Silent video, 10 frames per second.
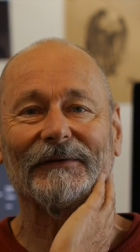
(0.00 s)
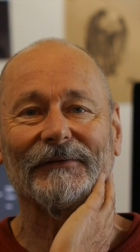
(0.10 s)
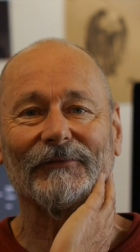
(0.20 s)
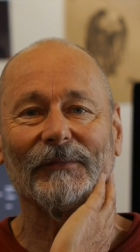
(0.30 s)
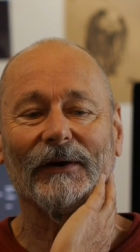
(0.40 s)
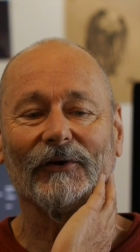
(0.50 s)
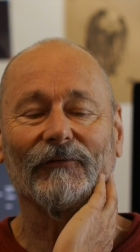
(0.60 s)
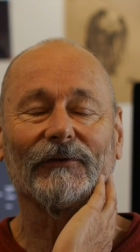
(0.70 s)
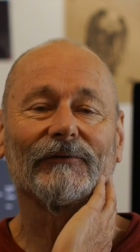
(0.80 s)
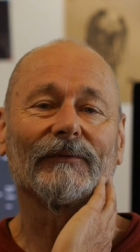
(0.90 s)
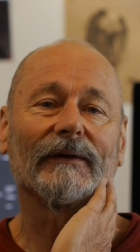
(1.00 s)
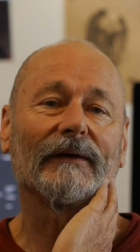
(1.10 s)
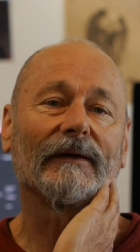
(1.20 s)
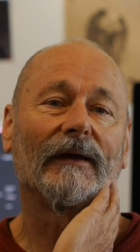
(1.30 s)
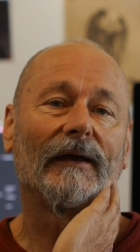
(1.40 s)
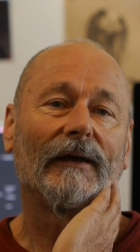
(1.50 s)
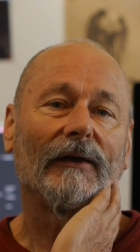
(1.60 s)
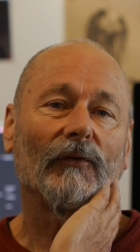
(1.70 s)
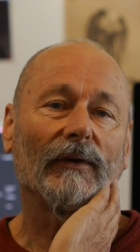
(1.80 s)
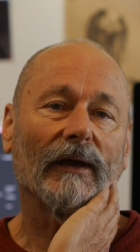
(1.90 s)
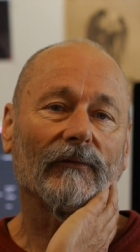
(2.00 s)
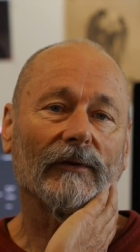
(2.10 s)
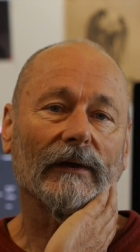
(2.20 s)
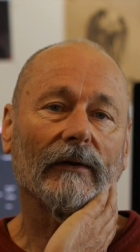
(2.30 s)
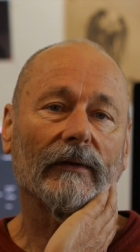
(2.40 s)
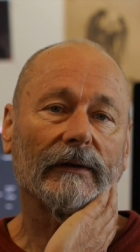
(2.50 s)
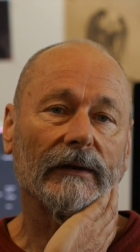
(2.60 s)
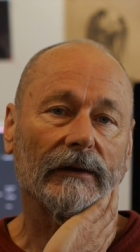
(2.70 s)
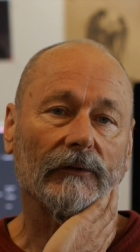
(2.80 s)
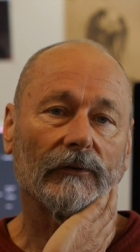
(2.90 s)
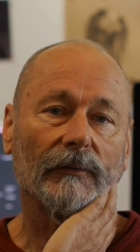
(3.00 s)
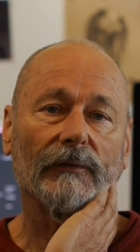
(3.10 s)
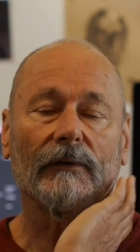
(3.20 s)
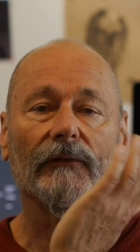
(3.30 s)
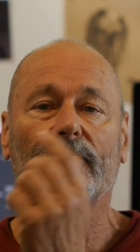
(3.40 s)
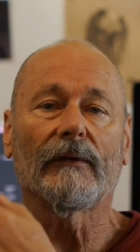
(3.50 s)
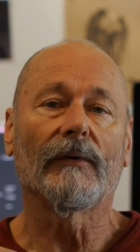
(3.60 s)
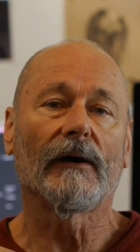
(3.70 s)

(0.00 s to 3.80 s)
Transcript: it. It's my office where we have all our editing equipment. You can see